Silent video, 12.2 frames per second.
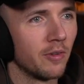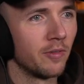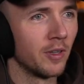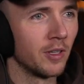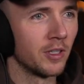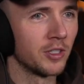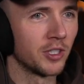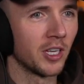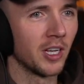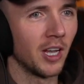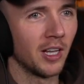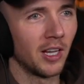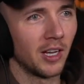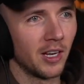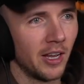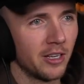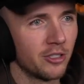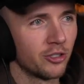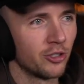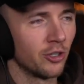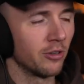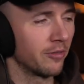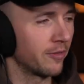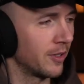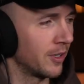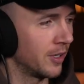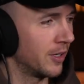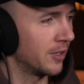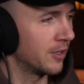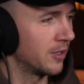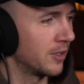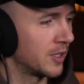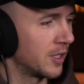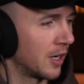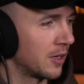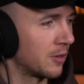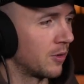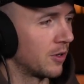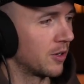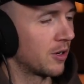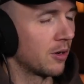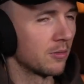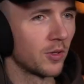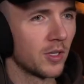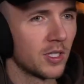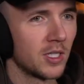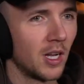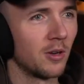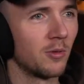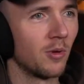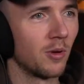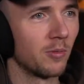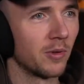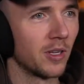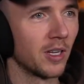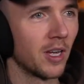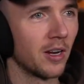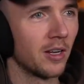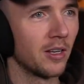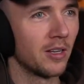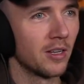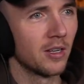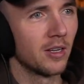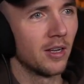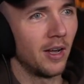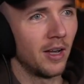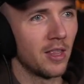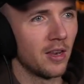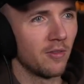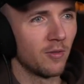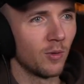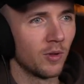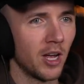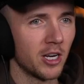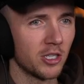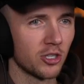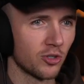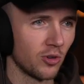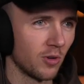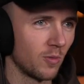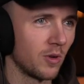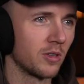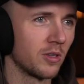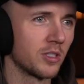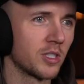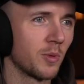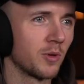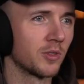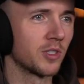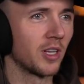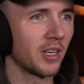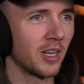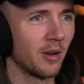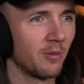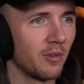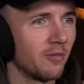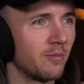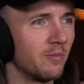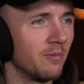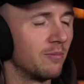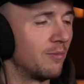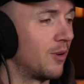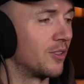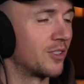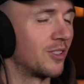filters. You can get like an extra strong filter, the standard one. It comes with the standard one when you get it. And then if you want the extra strong one, it's supposed to like get rid of more stuff.